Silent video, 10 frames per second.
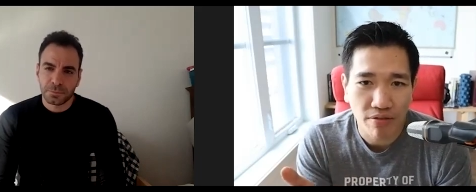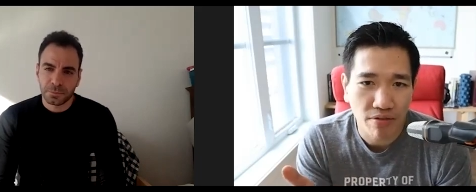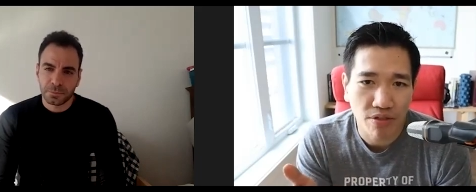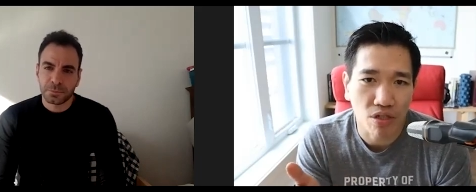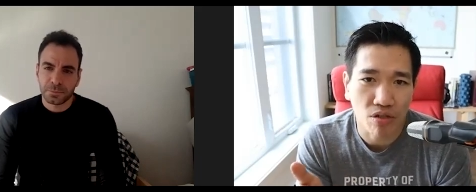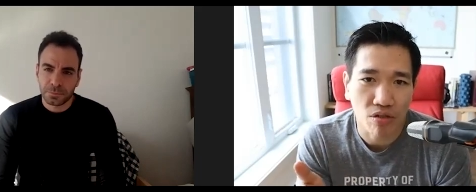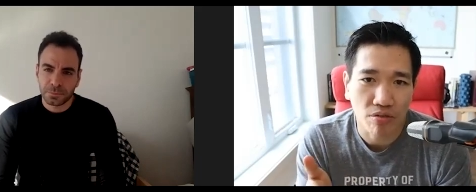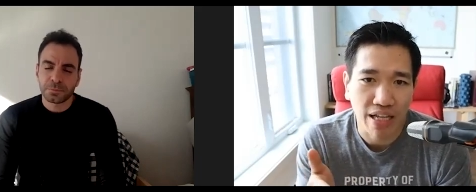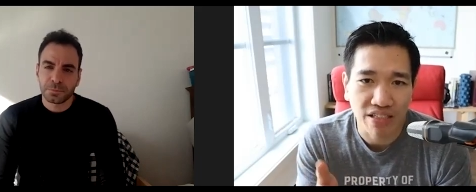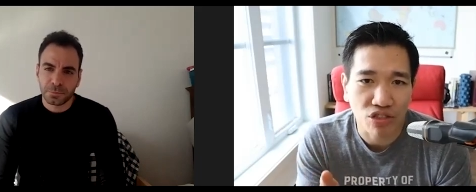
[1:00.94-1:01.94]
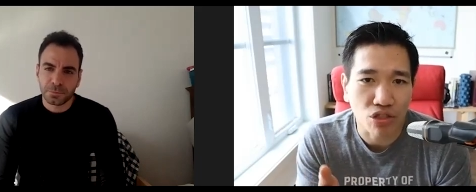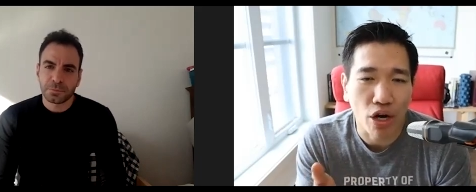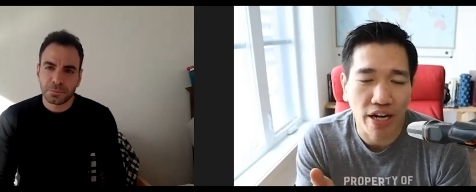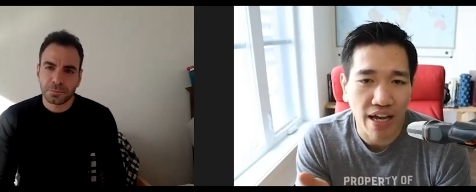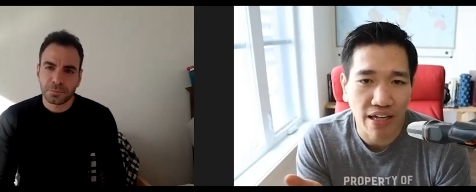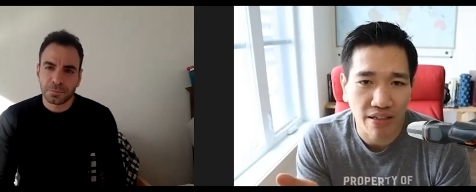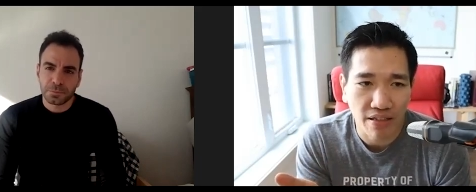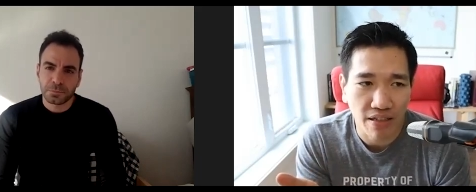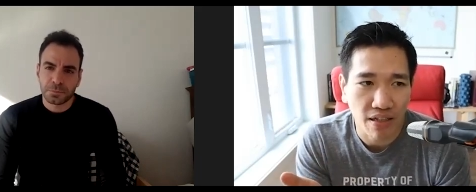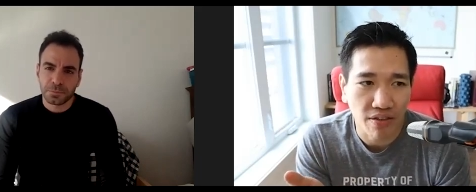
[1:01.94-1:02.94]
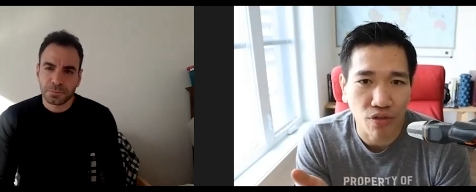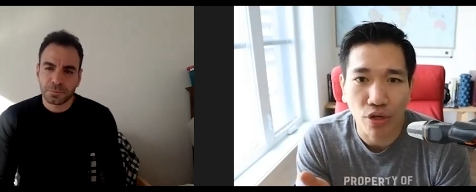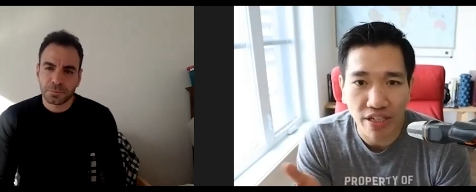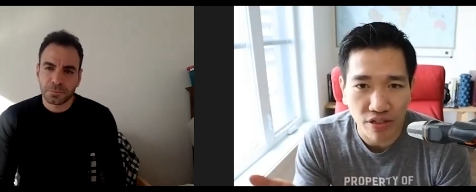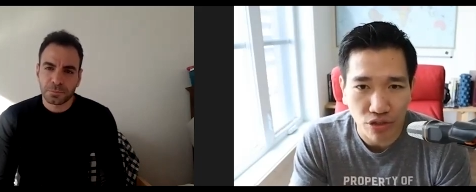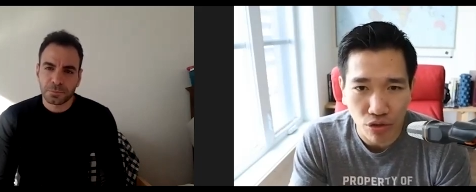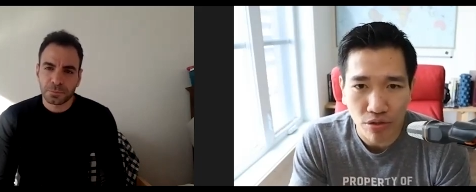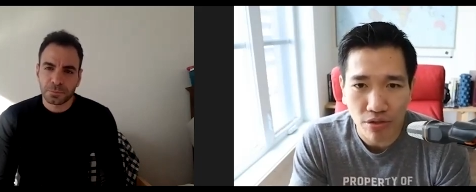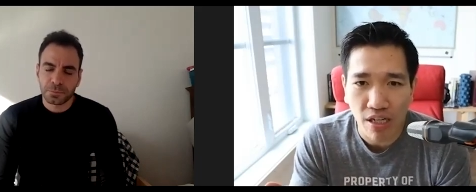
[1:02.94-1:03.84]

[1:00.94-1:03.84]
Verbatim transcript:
Speaker 1: so that's starting at uh, thirty years old.